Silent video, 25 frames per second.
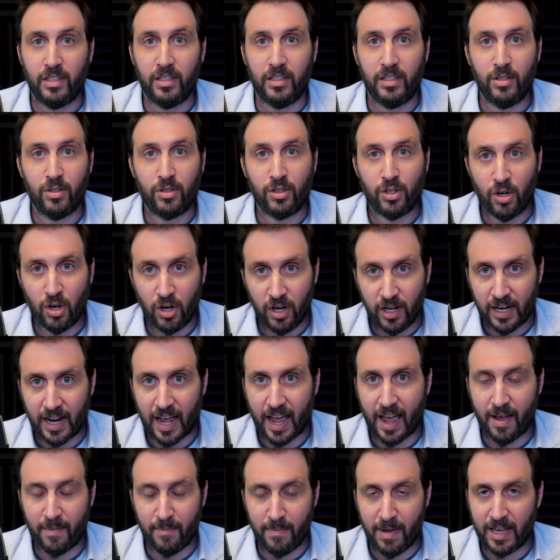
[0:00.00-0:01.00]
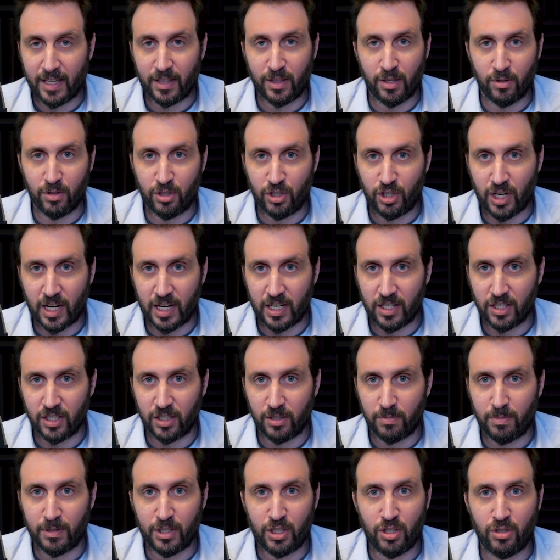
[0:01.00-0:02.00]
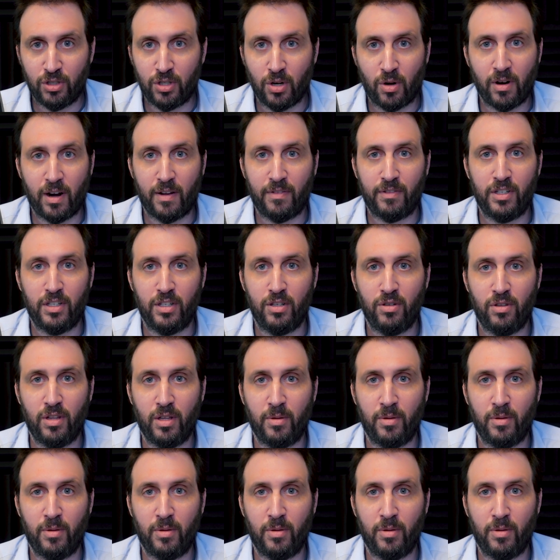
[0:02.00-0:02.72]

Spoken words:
You could make those changes, but you don't have to do